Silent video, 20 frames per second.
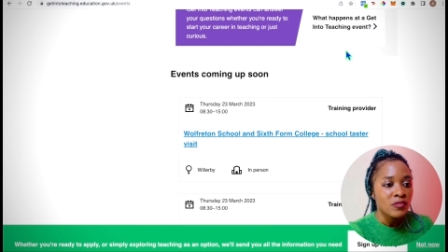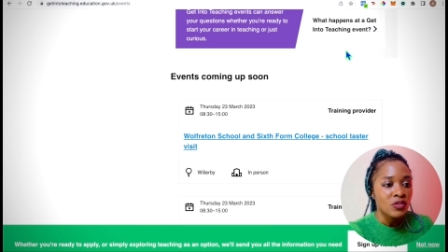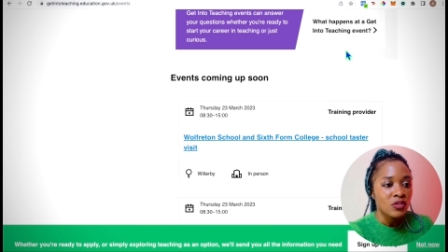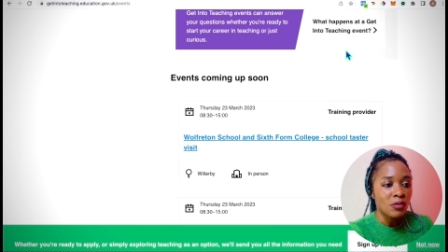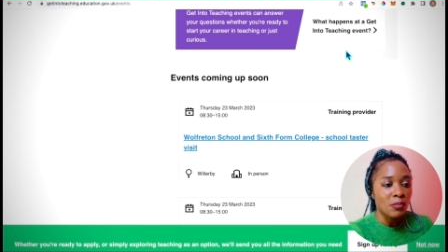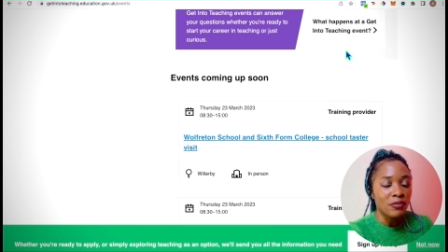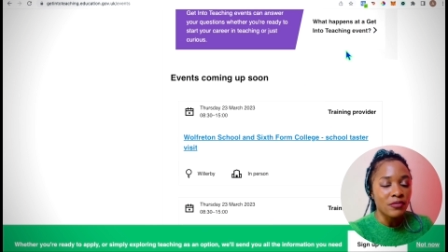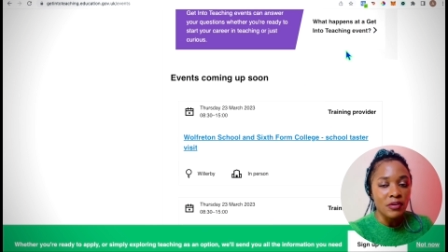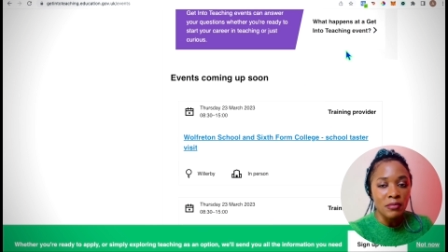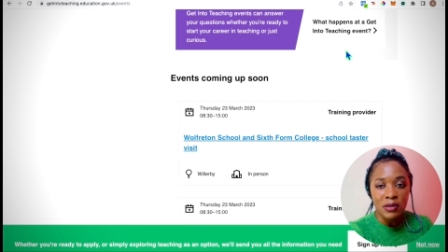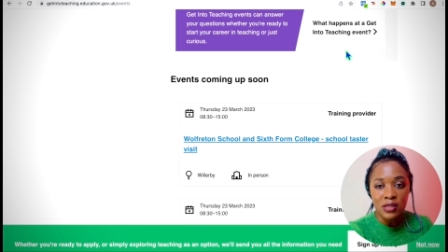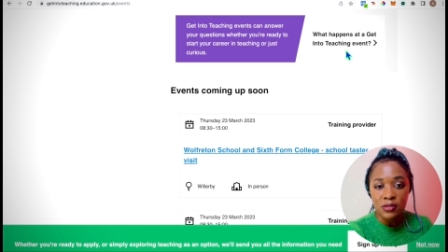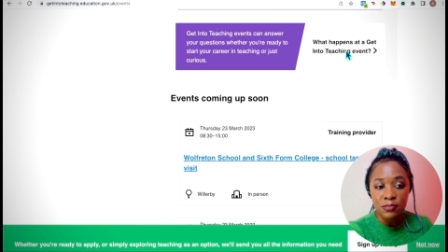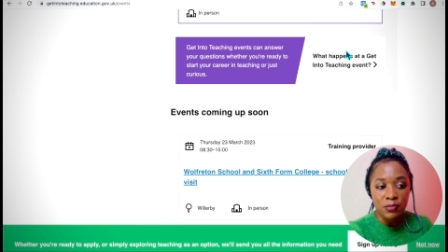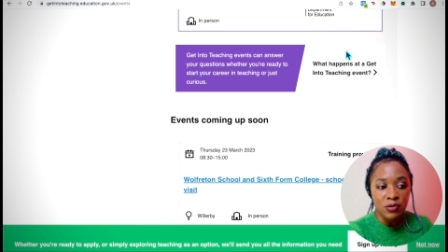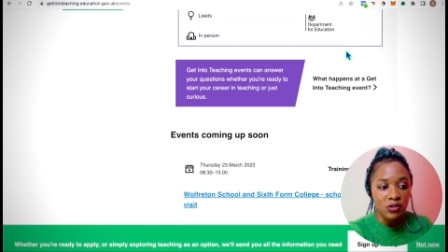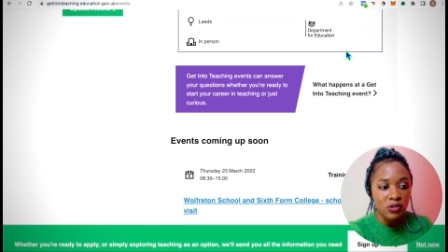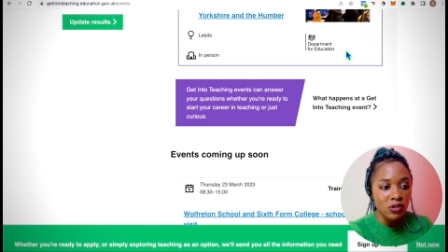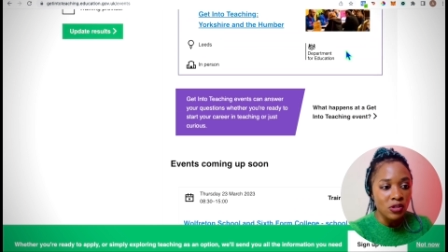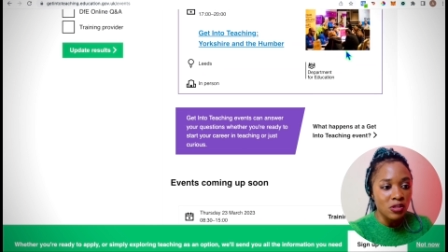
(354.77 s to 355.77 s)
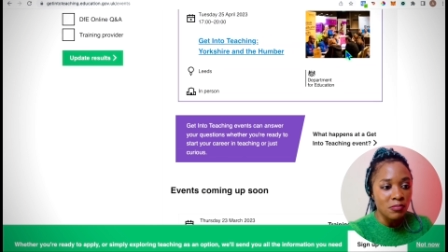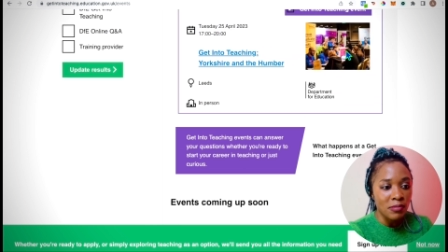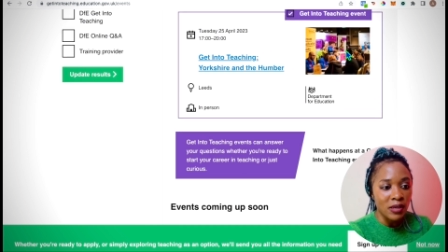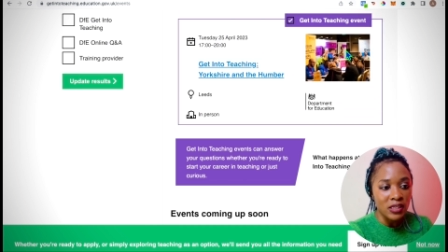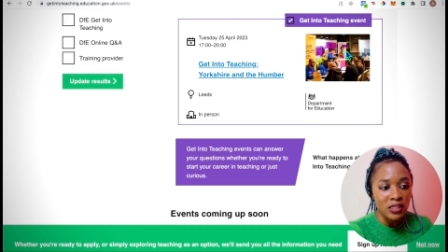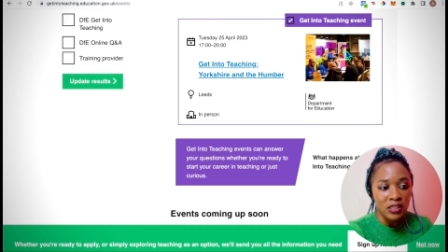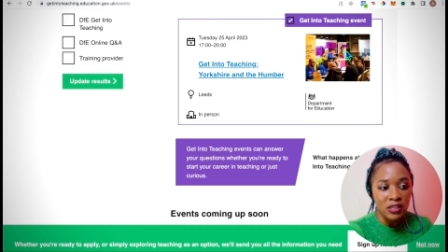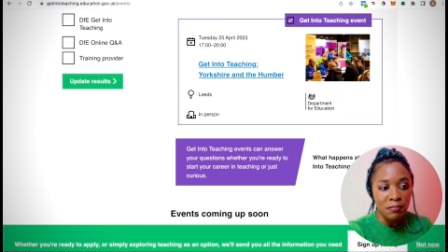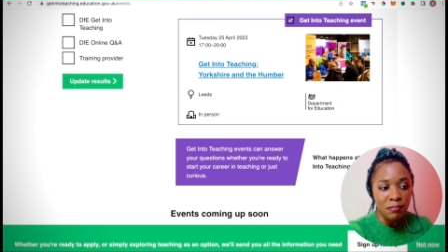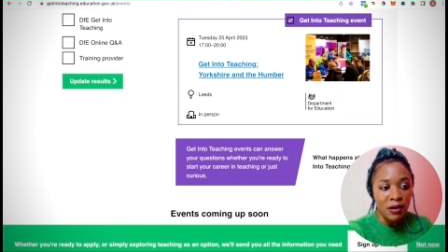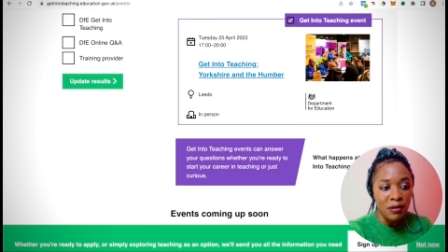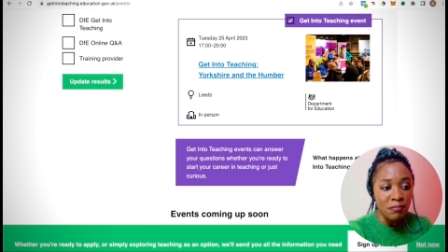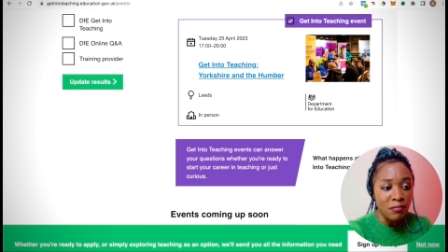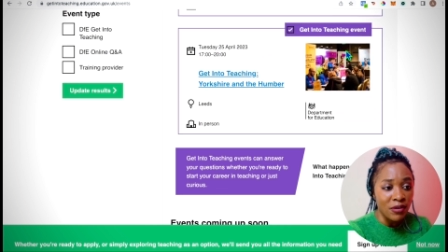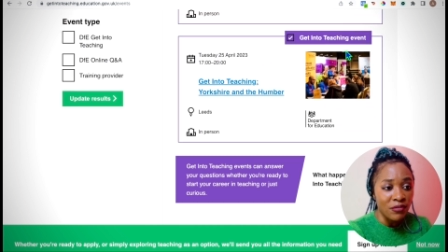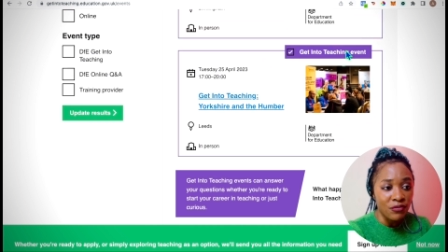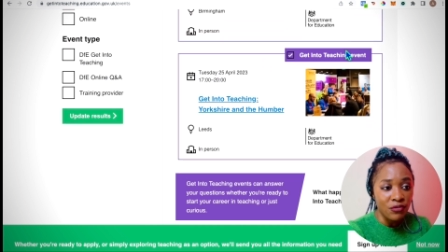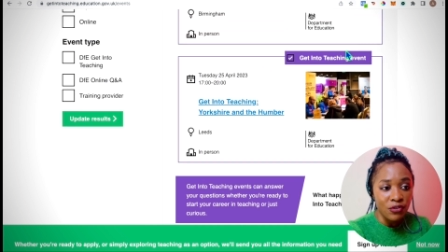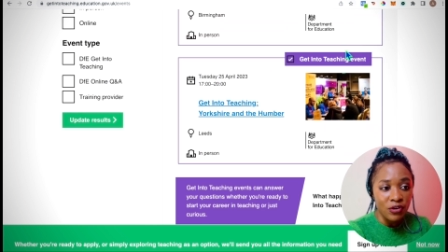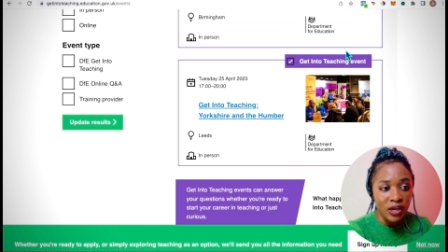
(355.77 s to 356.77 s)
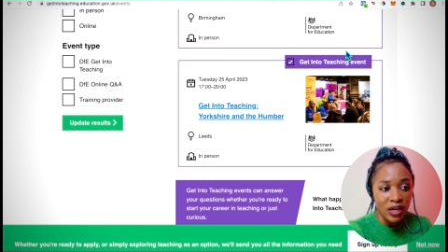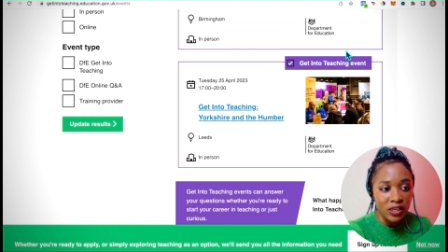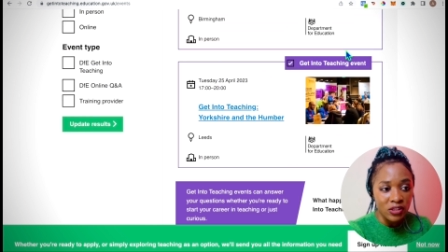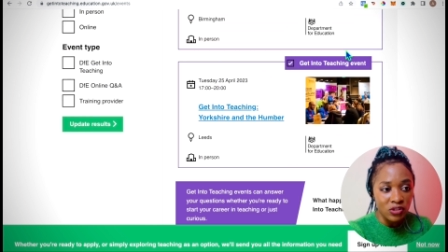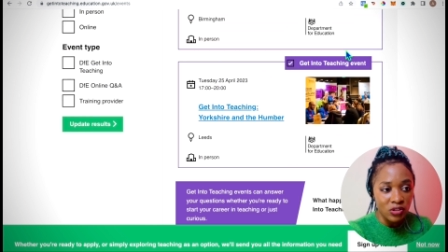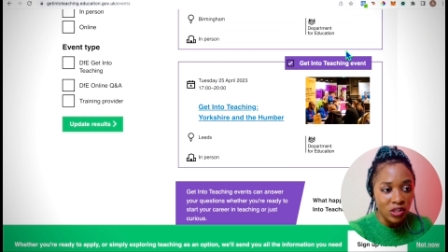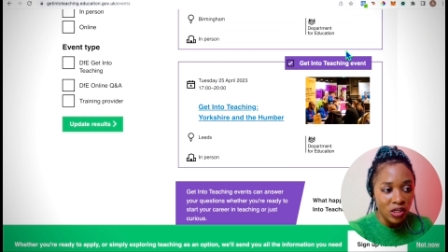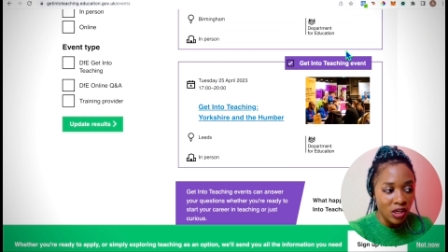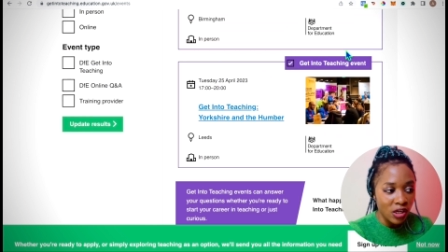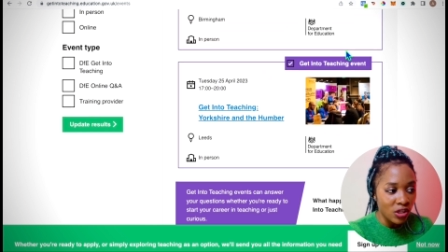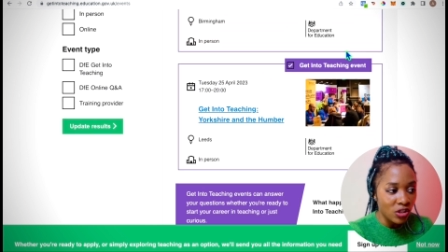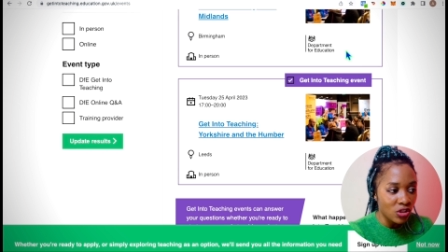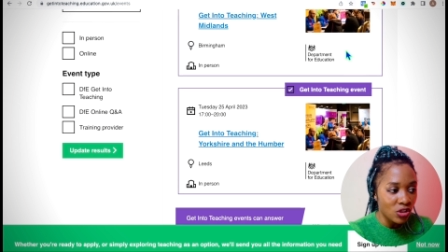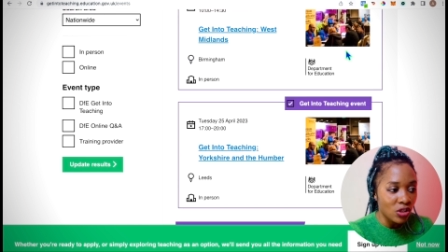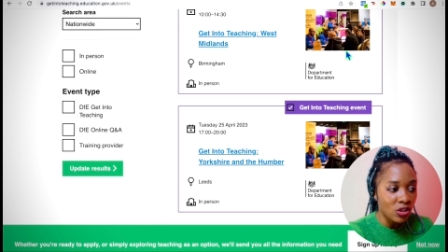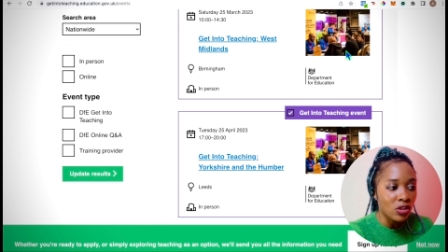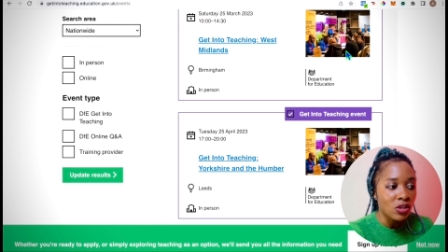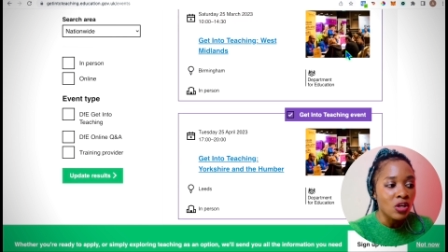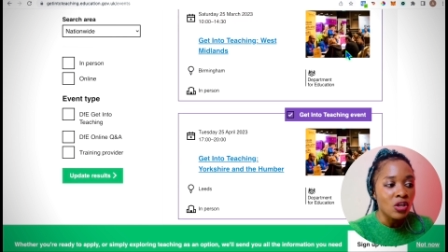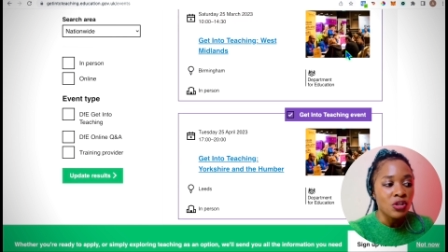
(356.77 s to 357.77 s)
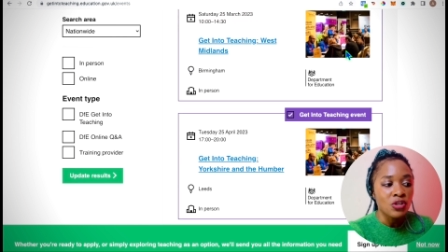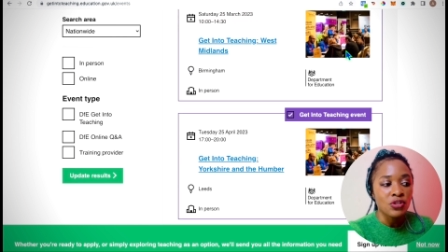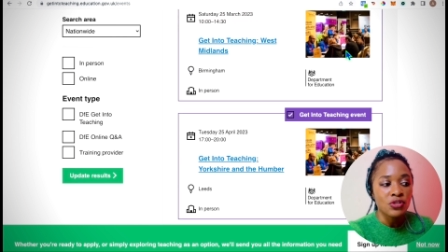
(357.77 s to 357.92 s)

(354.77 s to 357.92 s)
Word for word: Some of them are sponsored by the Department for Education.